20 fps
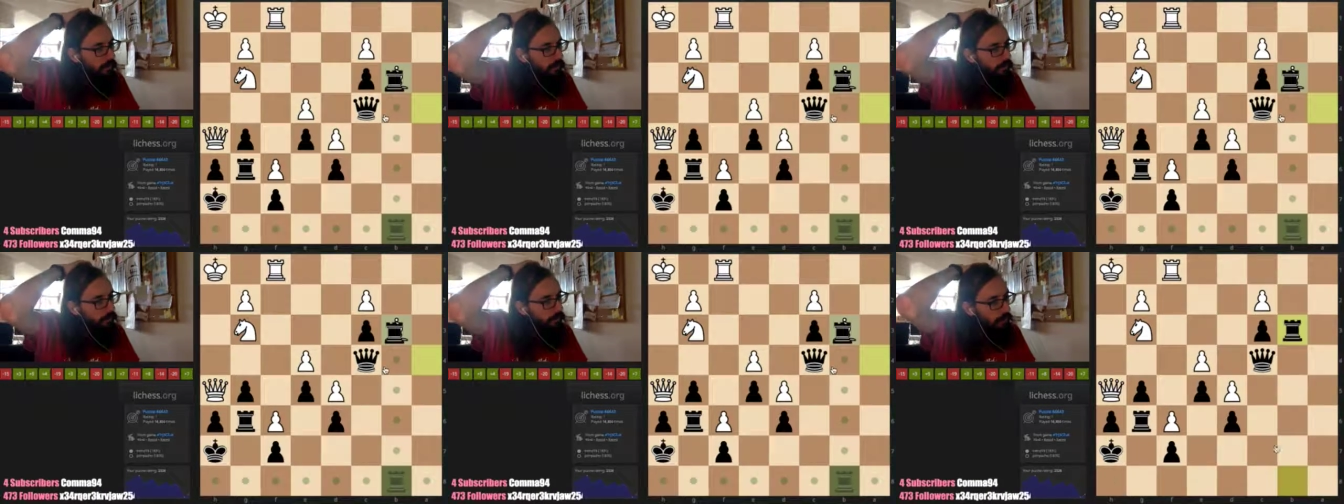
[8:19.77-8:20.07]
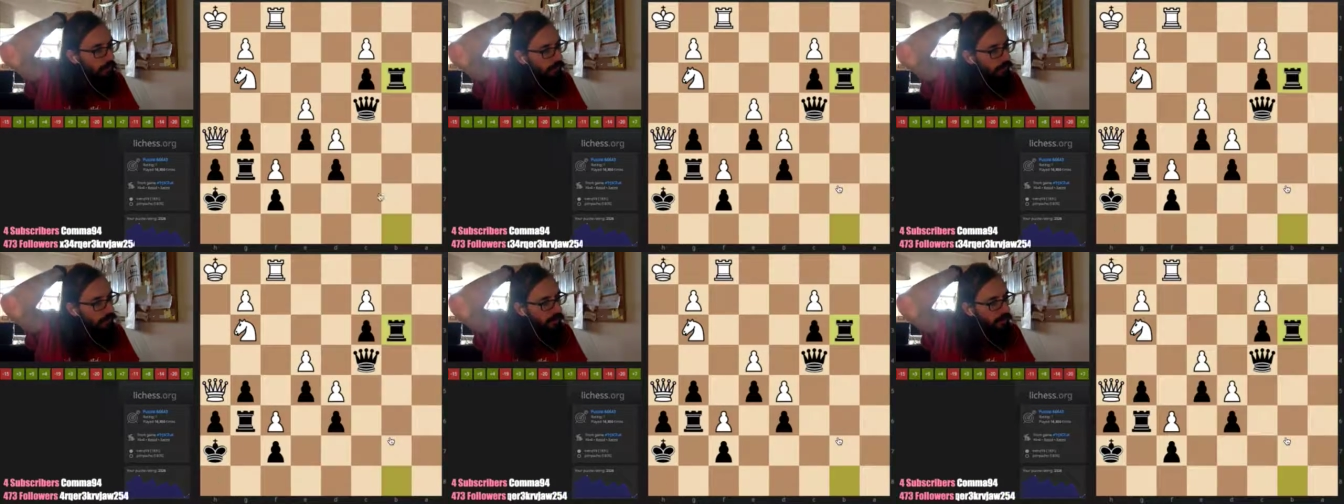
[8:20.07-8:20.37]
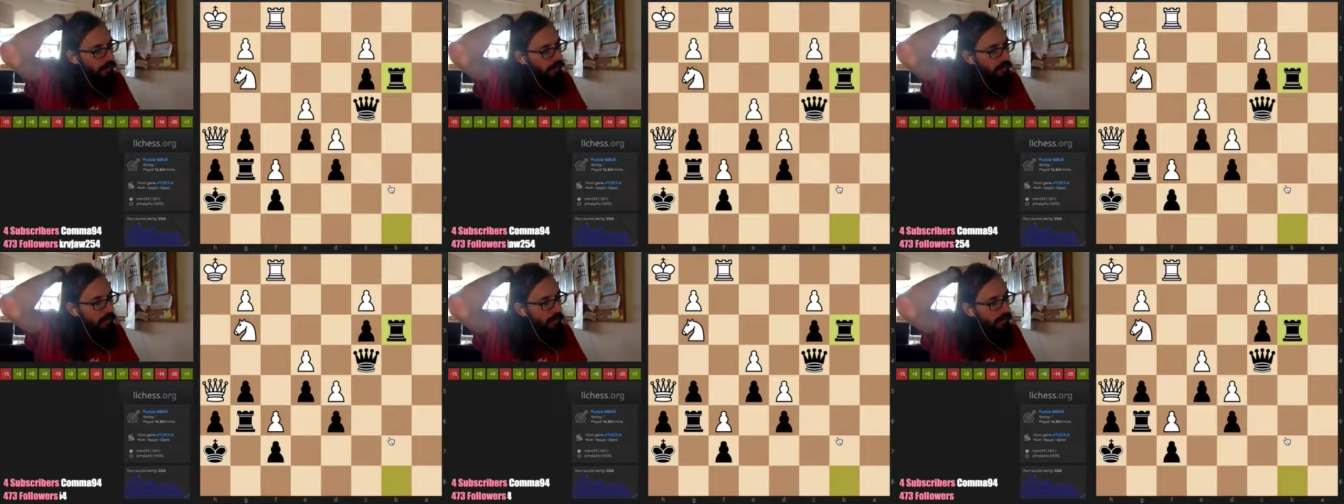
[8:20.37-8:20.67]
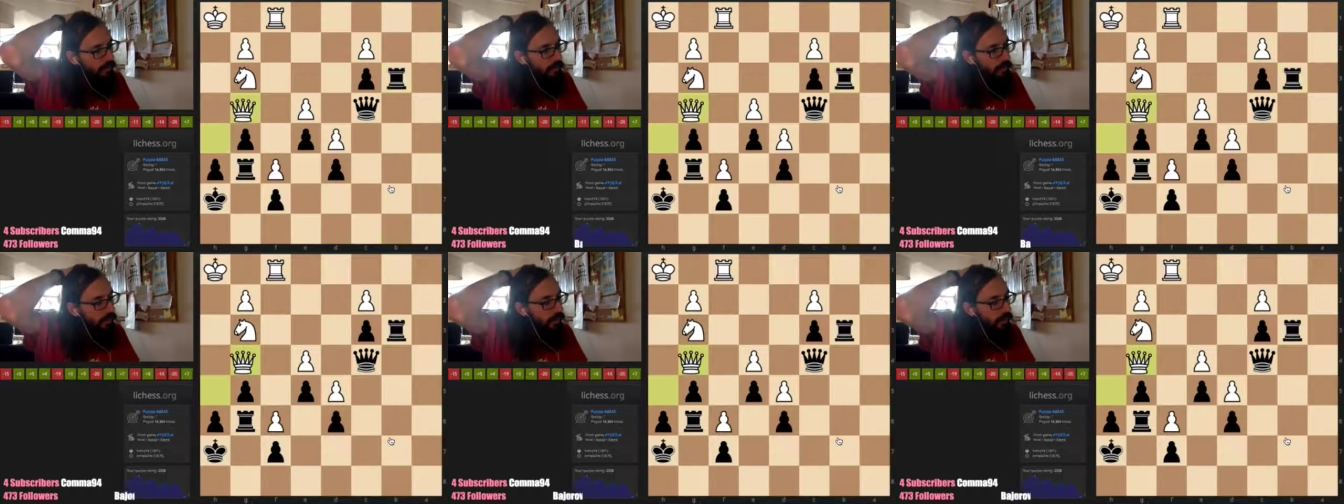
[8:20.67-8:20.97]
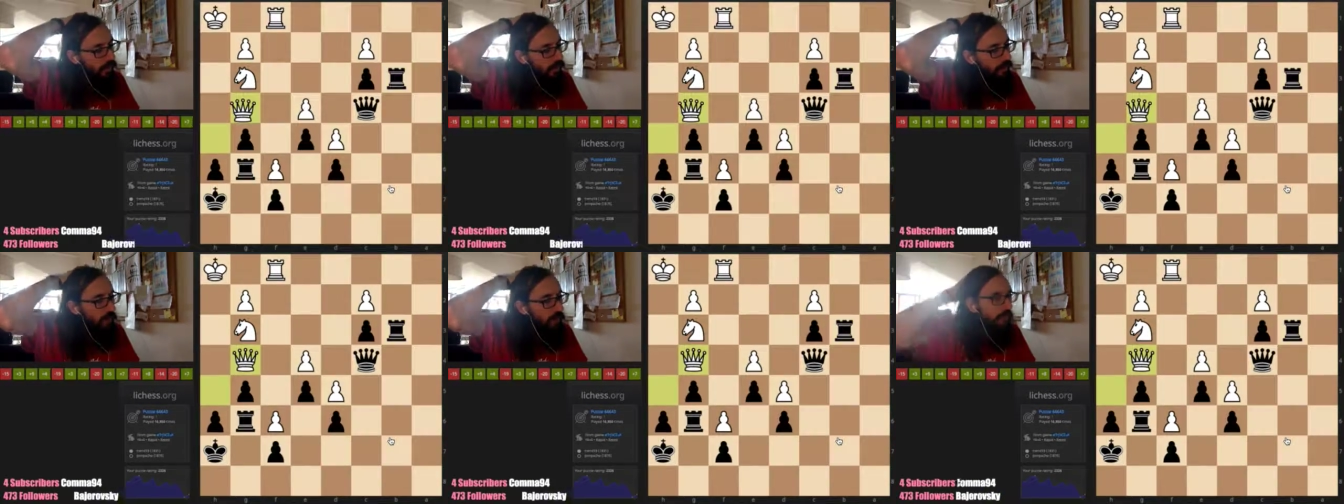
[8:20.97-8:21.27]
should work.
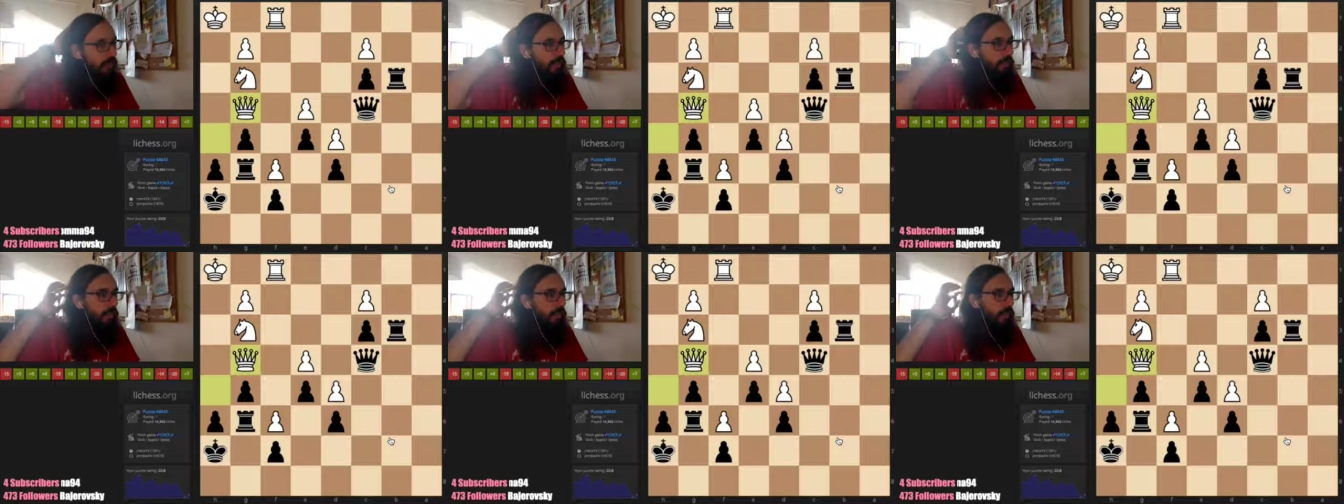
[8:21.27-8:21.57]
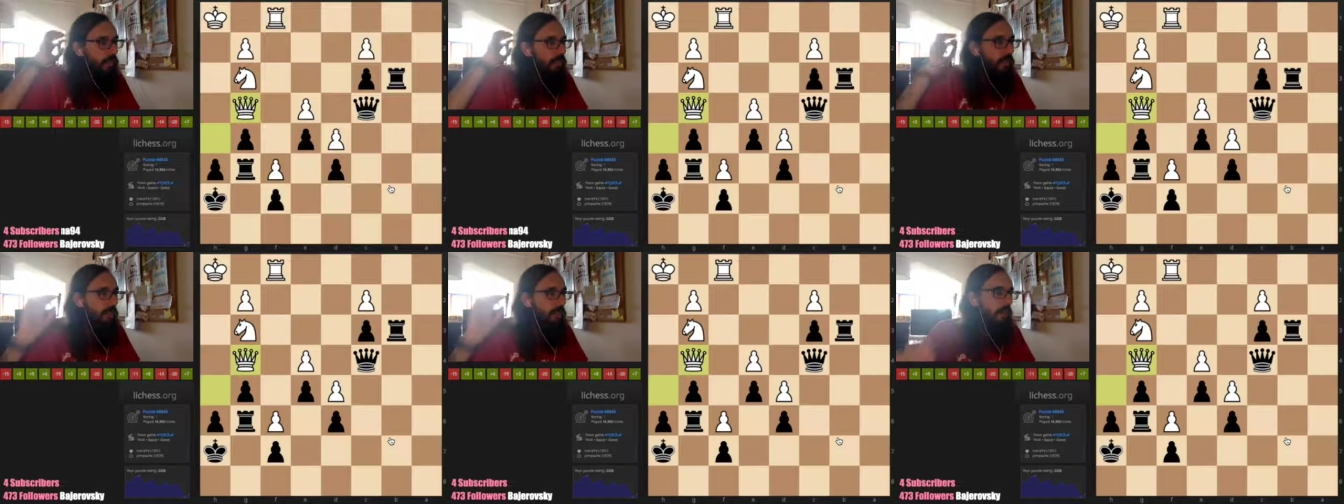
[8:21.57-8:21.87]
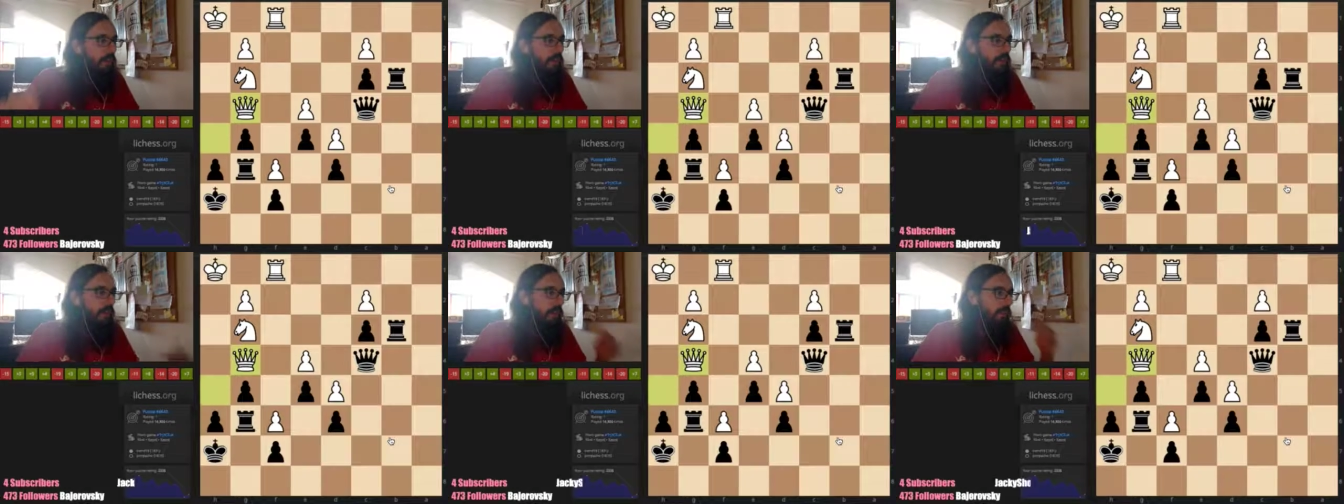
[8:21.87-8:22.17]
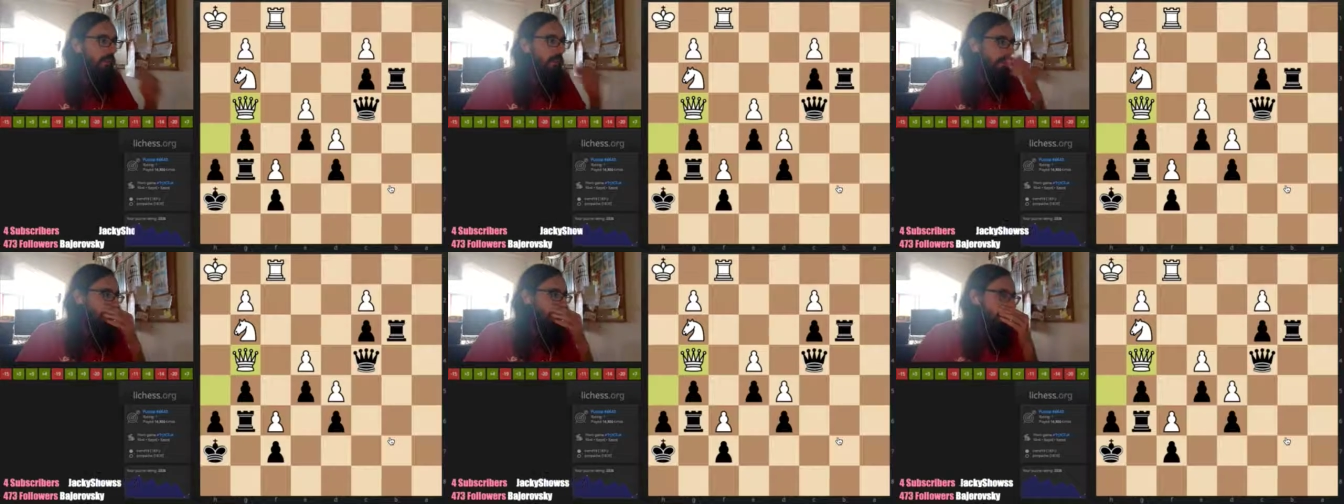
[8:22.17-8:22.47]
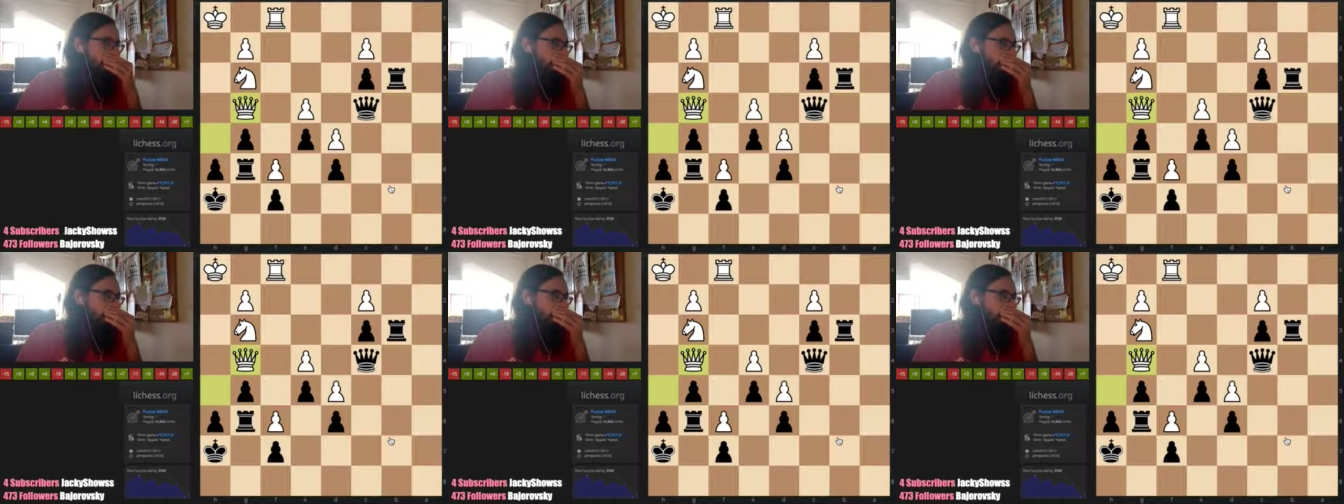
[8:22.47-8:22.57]
Yeah, okay.